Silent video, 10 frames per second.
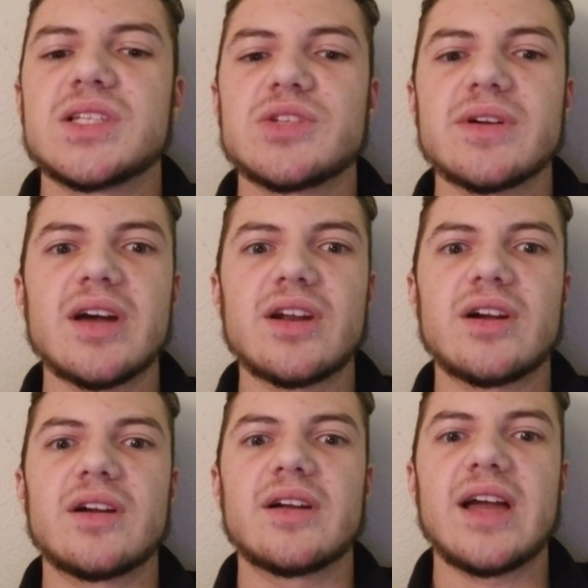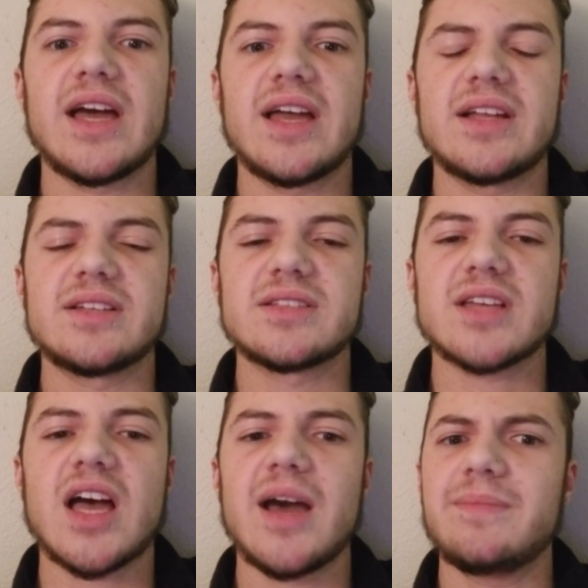I got her, and
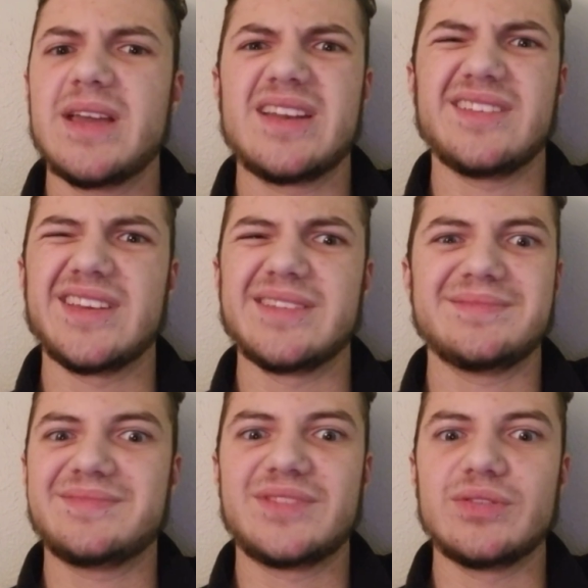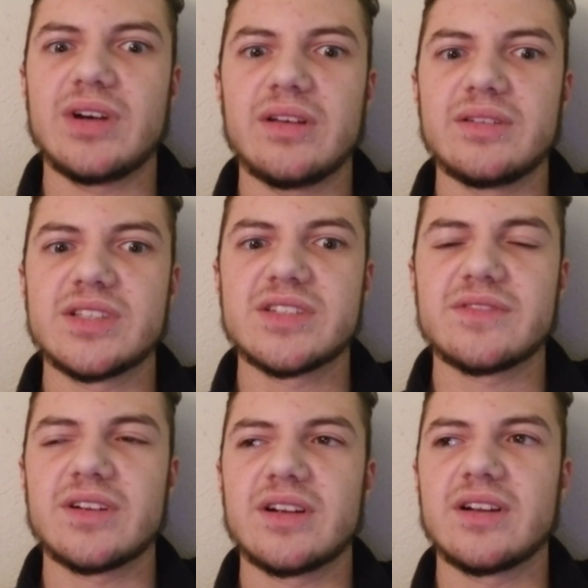I paid a few dollars
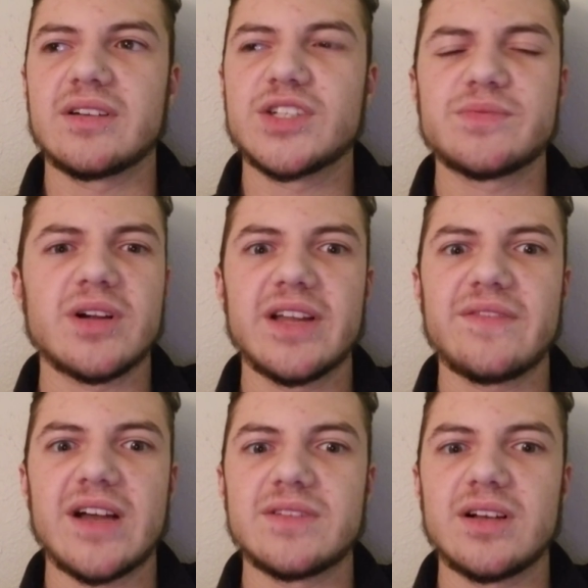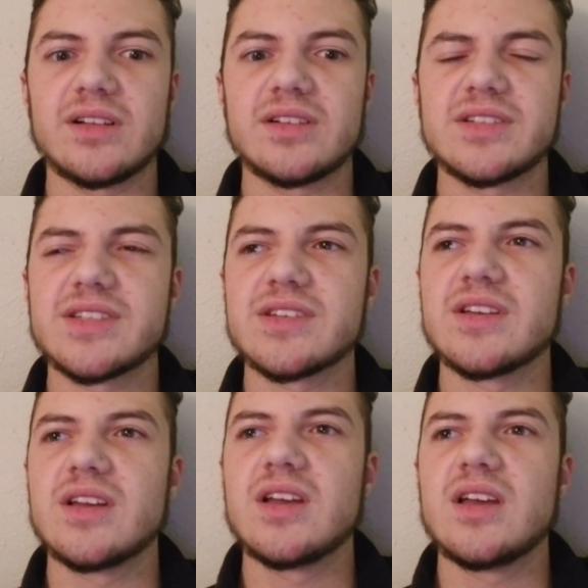for her. She's probably like $5.
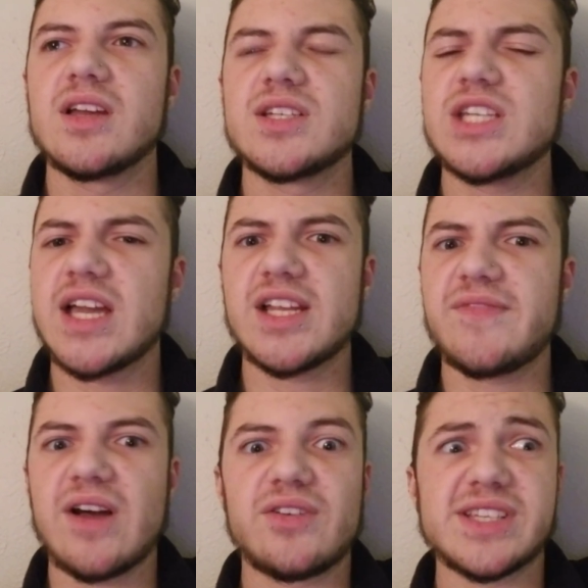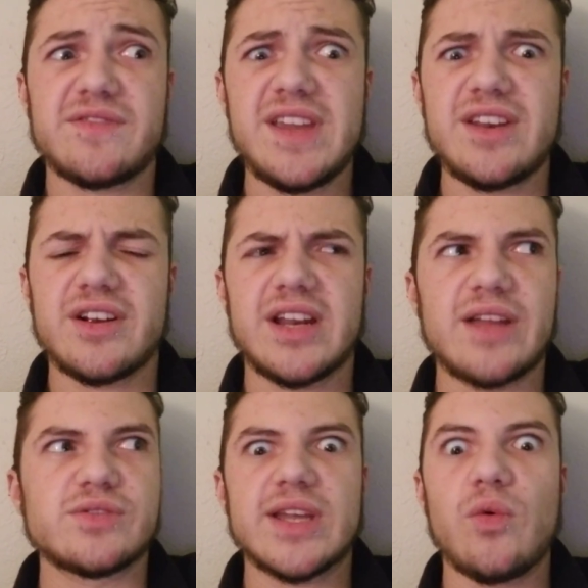I found her as a feeder, and I
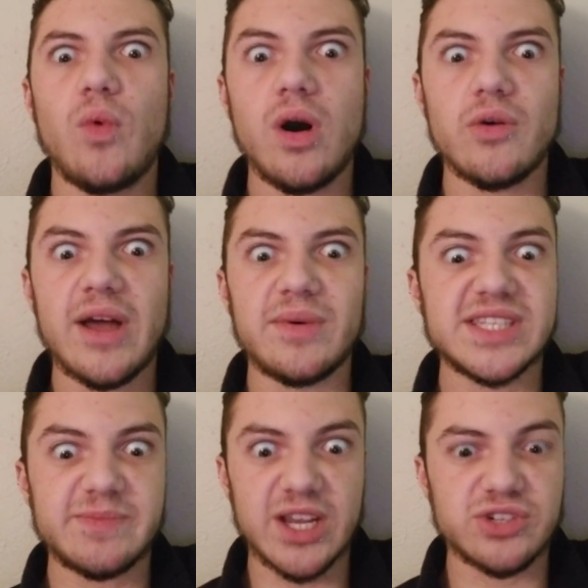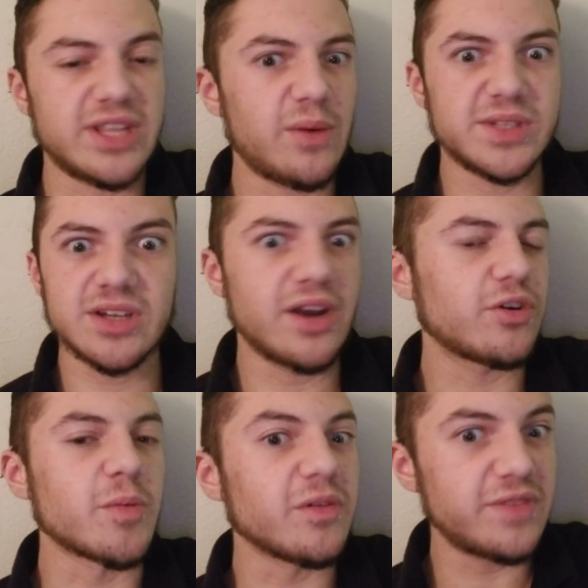was like, whoa, that one's special. That one's not a
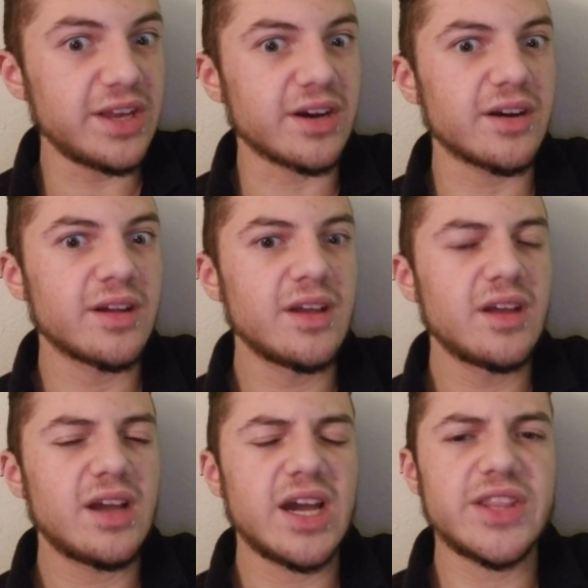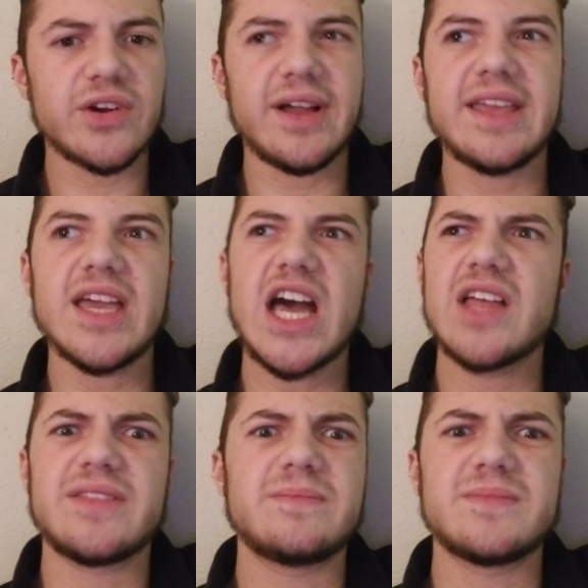normal feeder. And they're like,
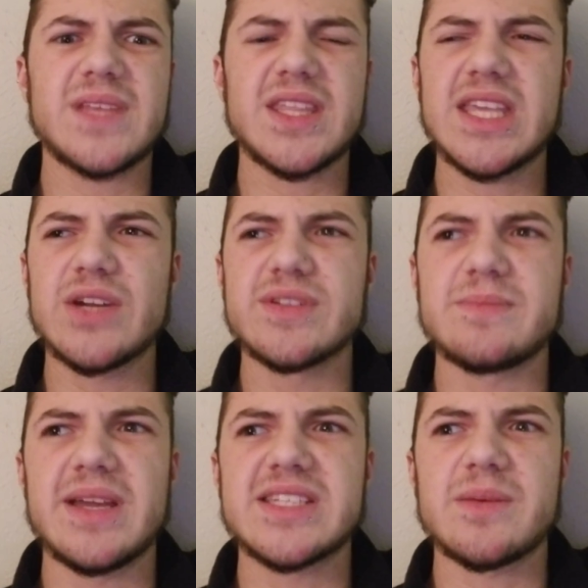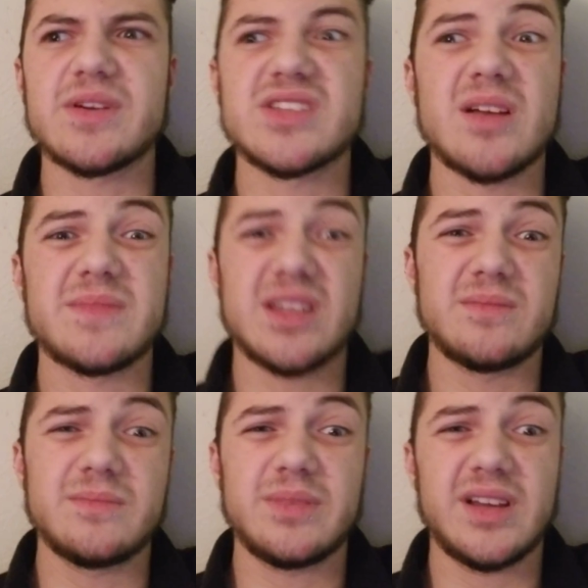yeah, I think there was a mix-up or
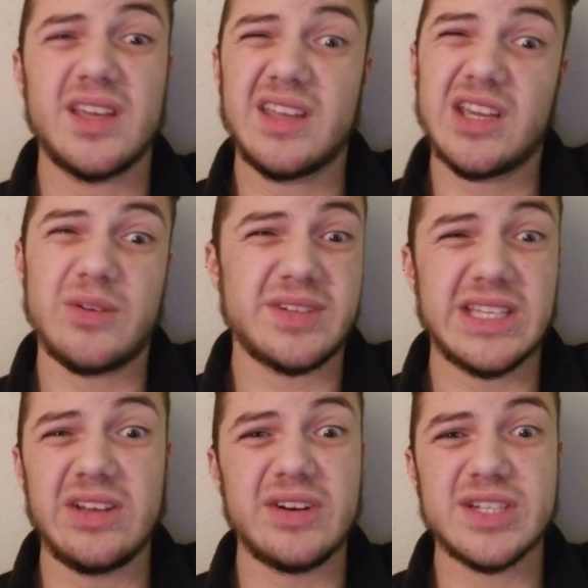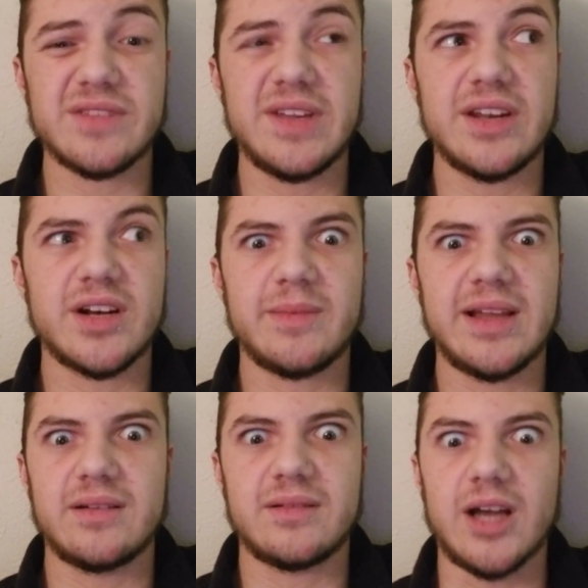something, but, we're selling her as a feeder. I'm
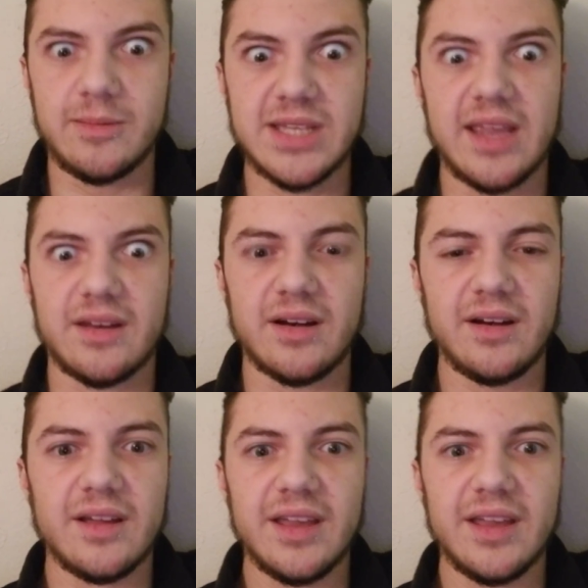like, I'm taking her,